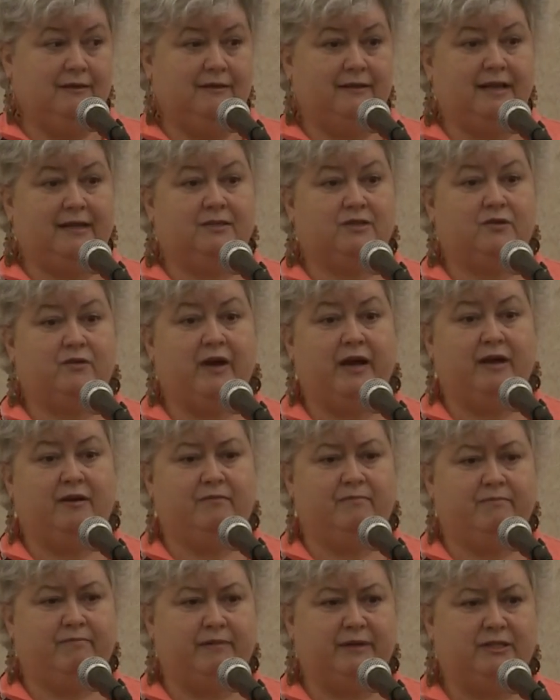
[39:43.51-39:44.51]
that's great,
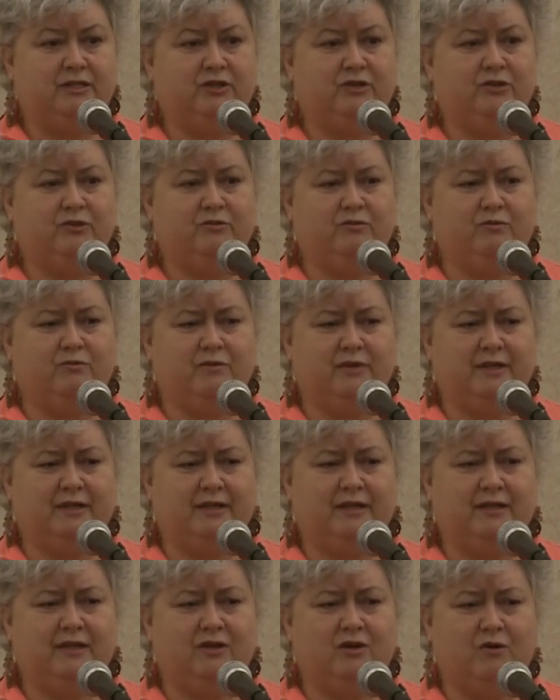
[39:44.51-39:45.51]
but do you
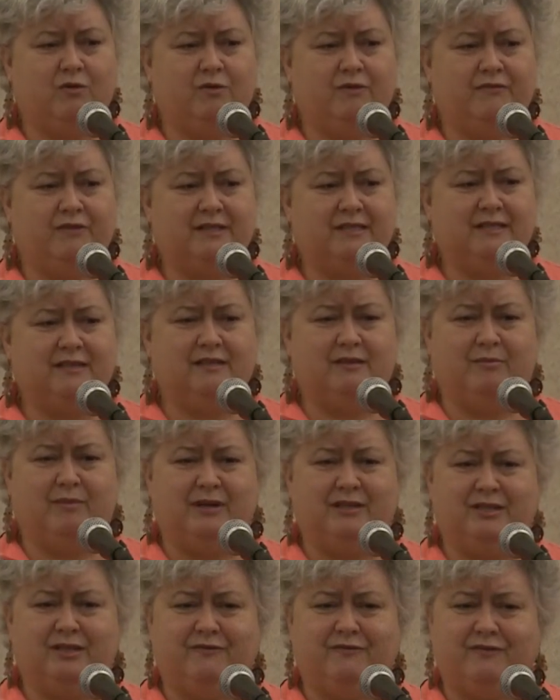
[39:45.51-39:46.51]
really know if it's in the
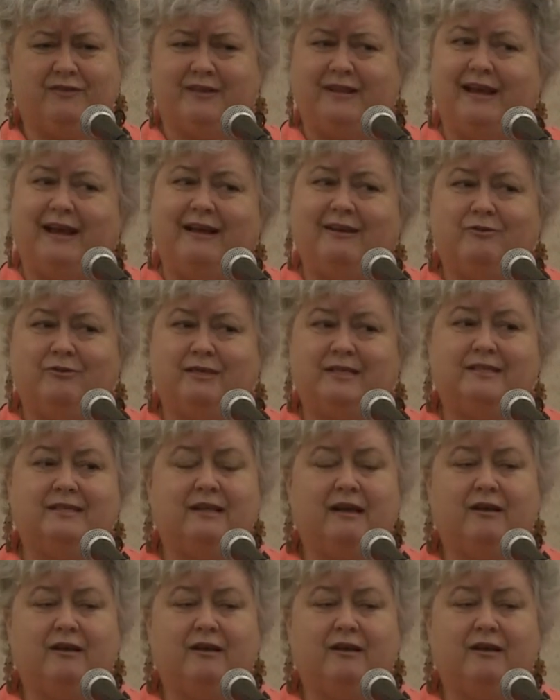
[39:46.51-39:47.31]
budget for that, or